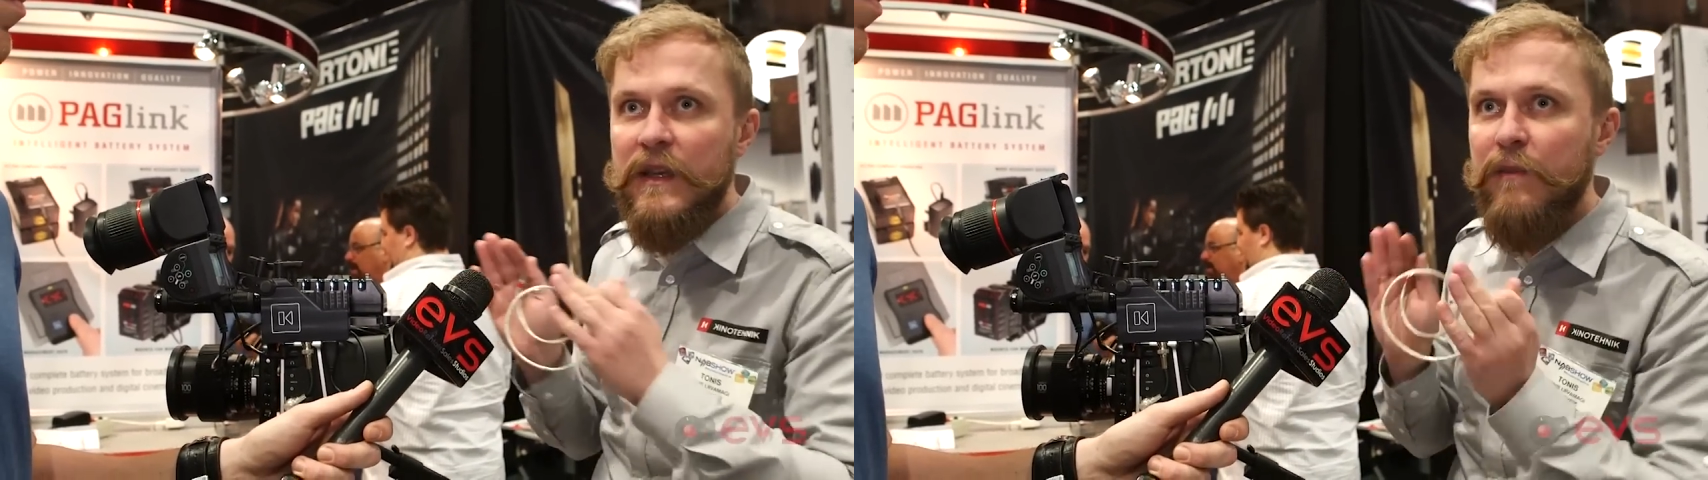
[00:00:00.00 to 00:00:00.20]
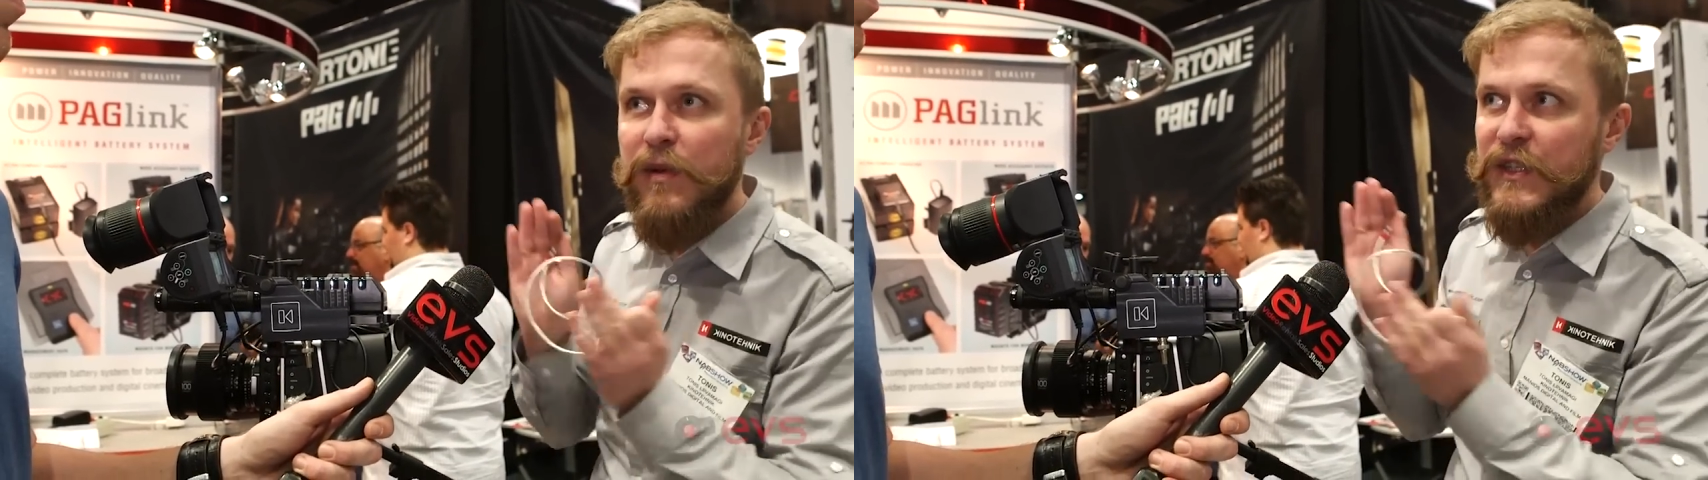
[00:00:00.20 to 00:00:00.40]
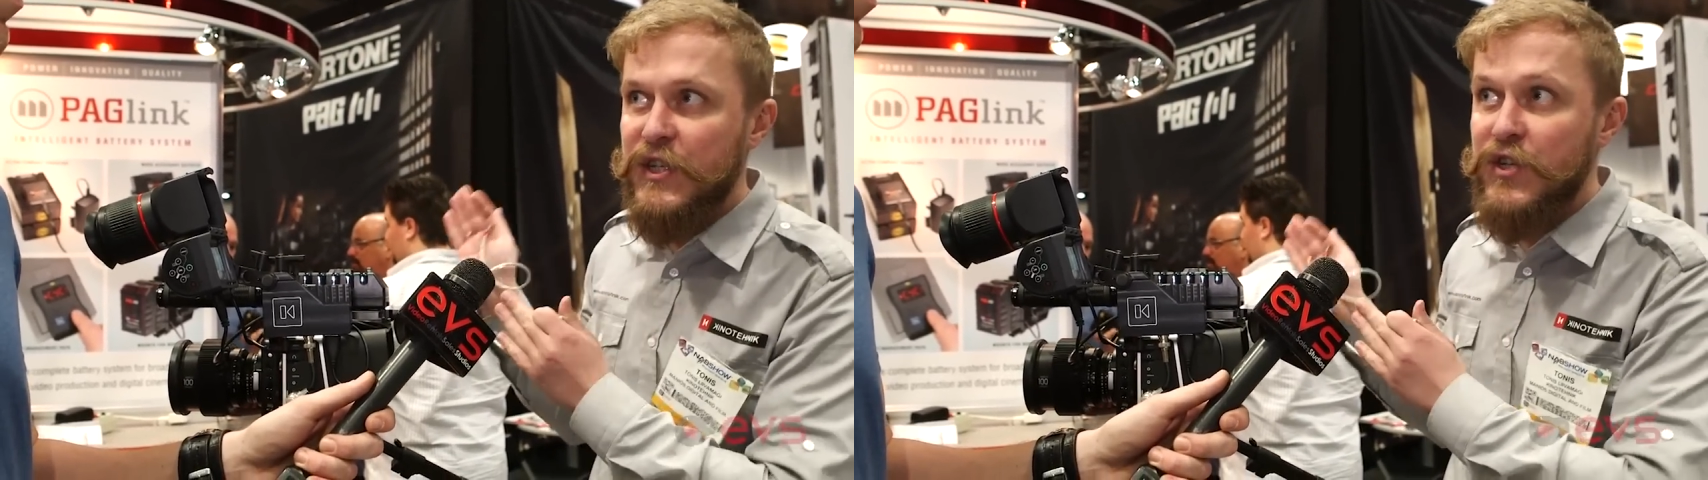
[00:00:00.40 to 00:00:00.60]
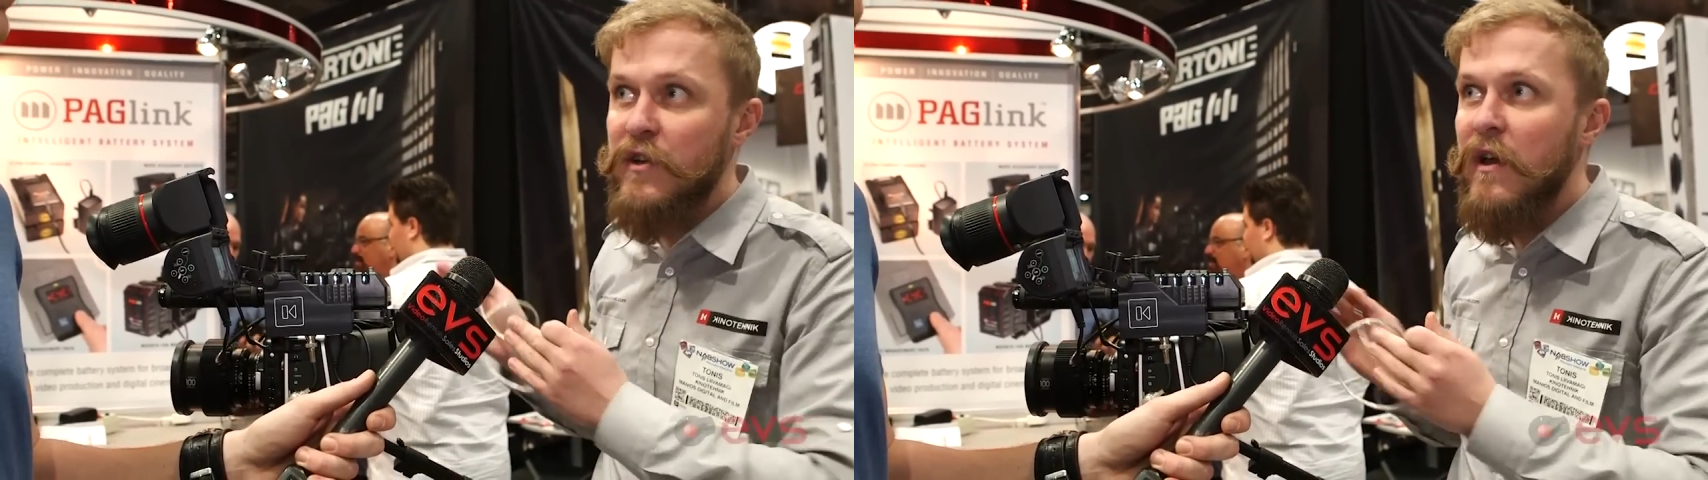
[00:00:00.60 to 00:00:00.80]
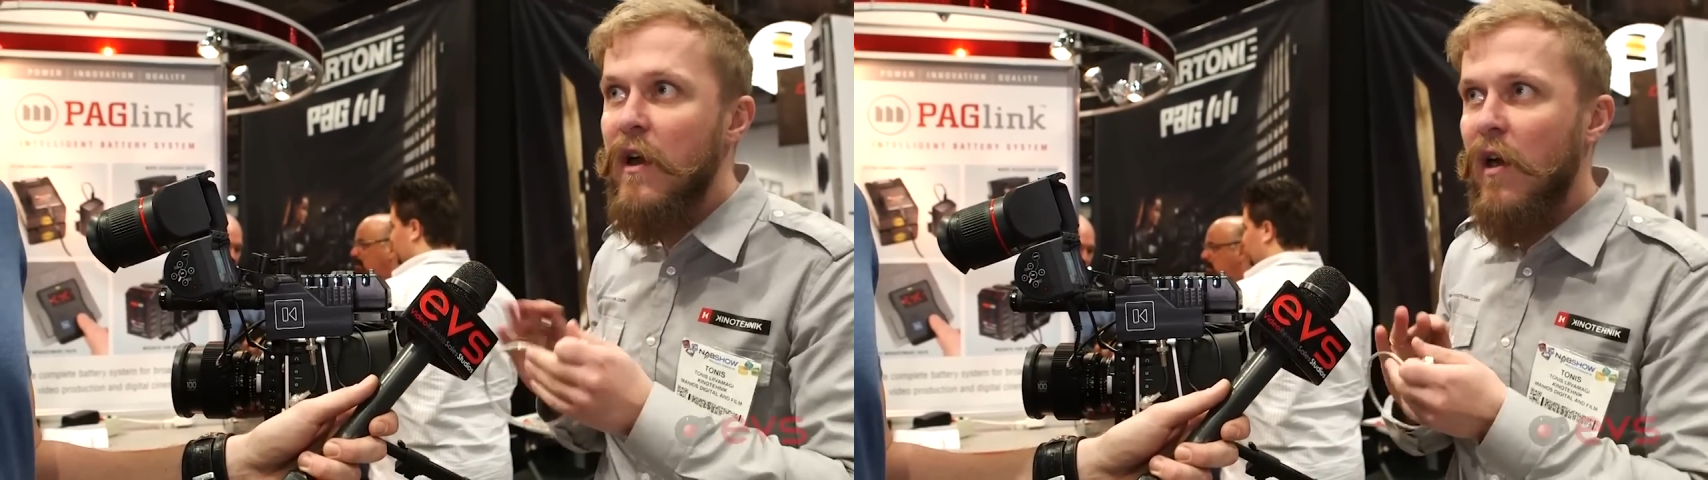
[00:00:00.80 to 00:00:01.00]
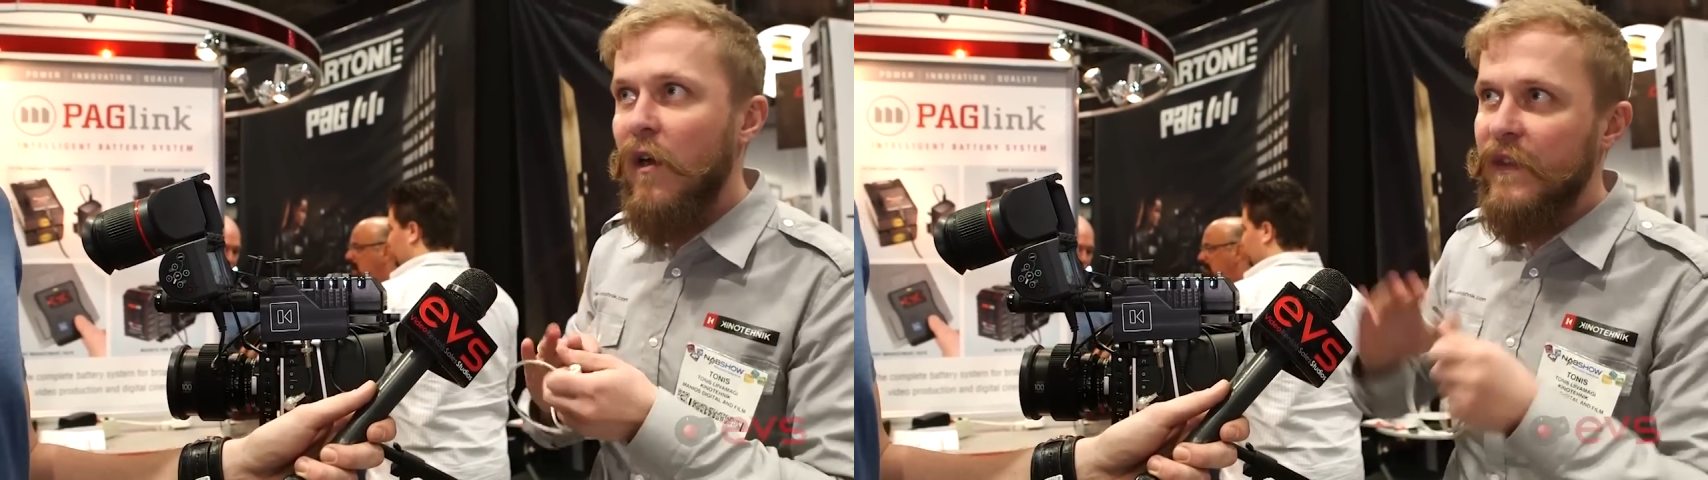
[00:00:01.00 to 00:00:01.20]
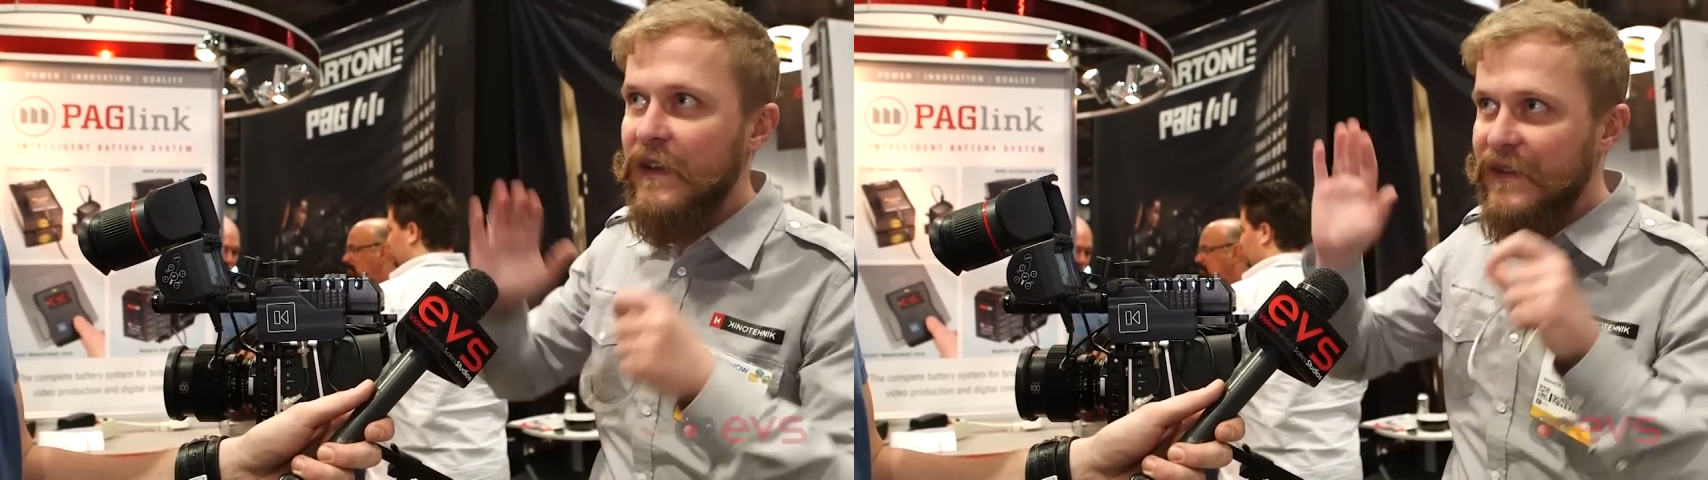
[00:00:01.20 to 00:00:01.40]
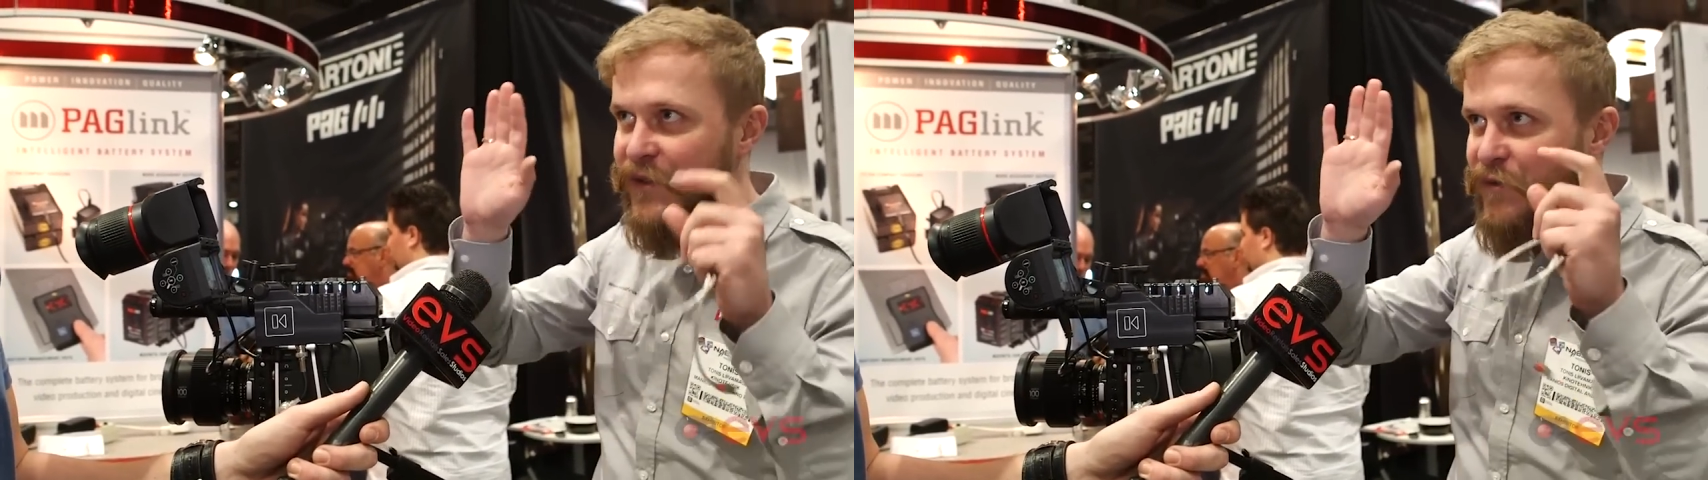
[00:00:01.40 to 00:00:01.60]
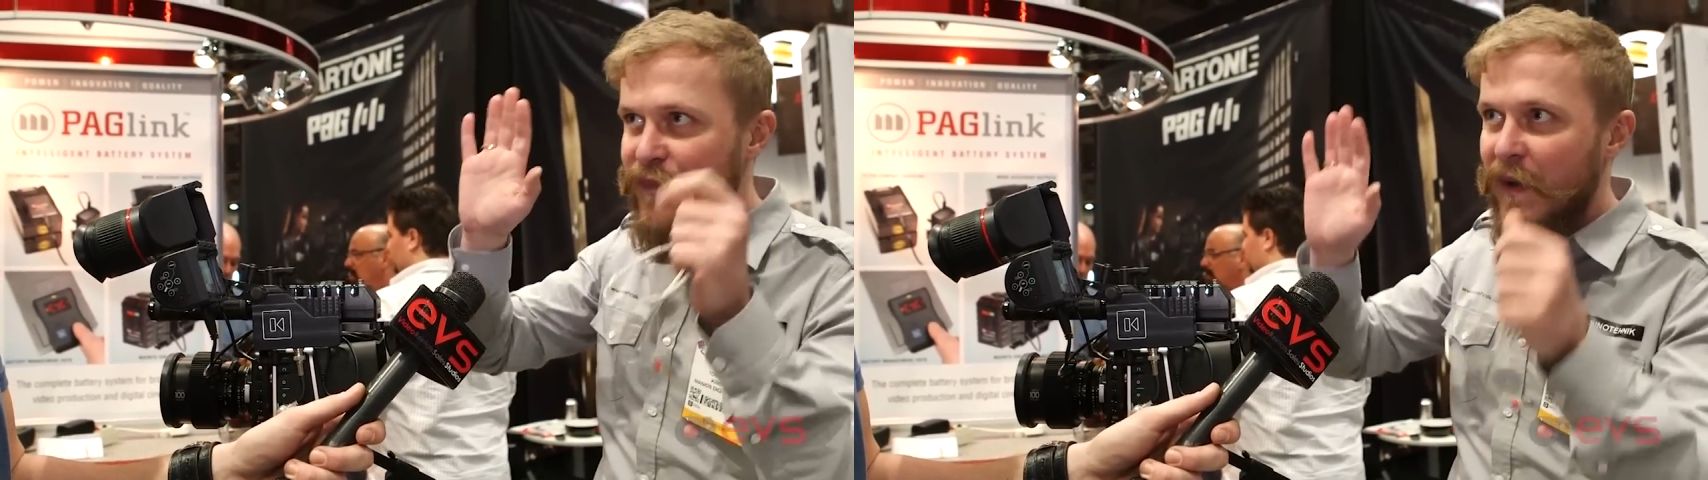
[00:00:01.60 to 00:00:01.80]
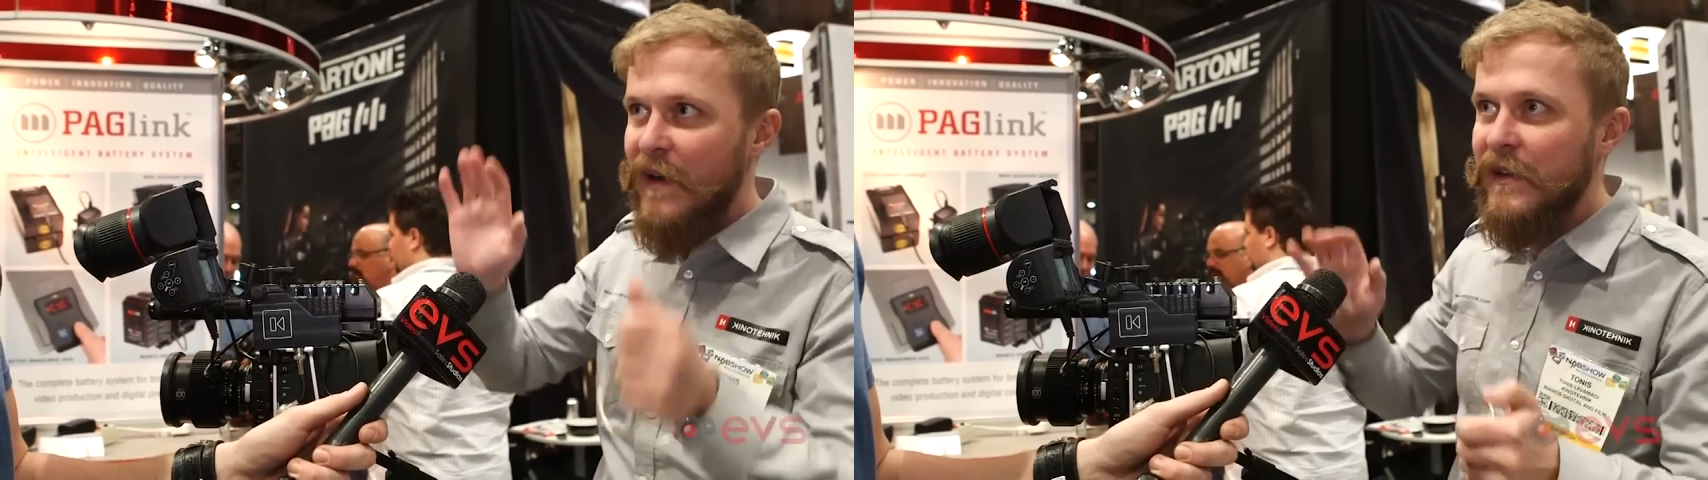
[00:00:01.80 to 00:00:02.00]
the position of the
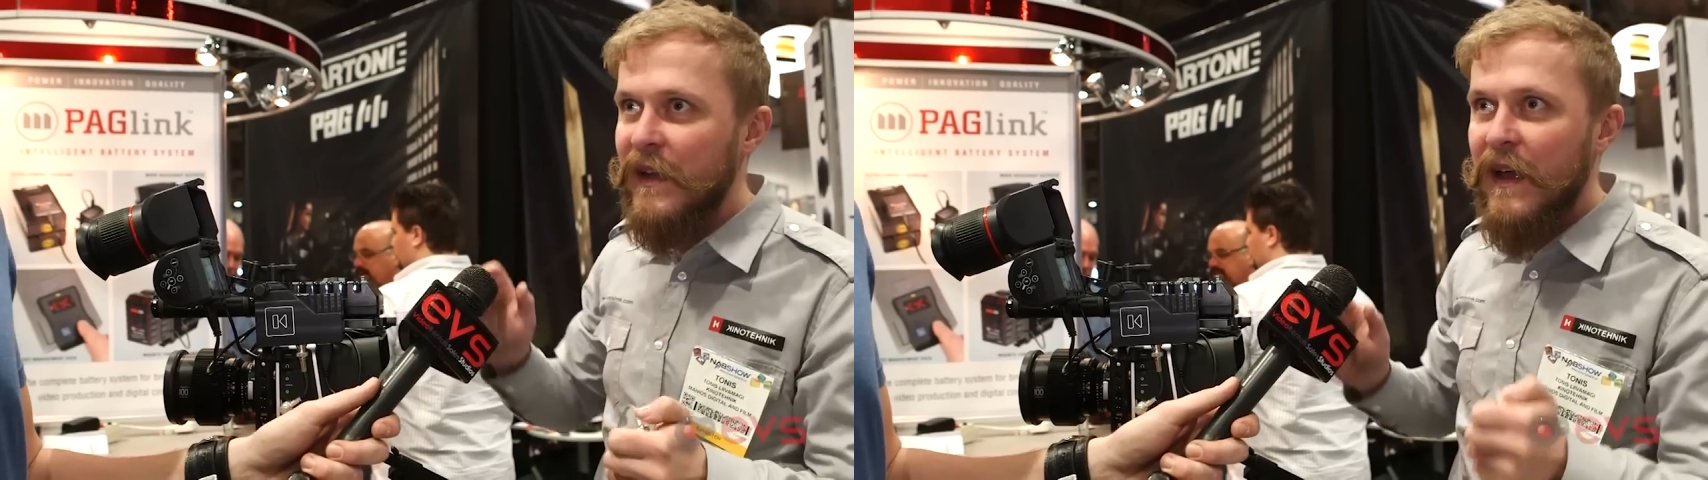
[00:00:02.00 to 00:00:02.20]
zoom part,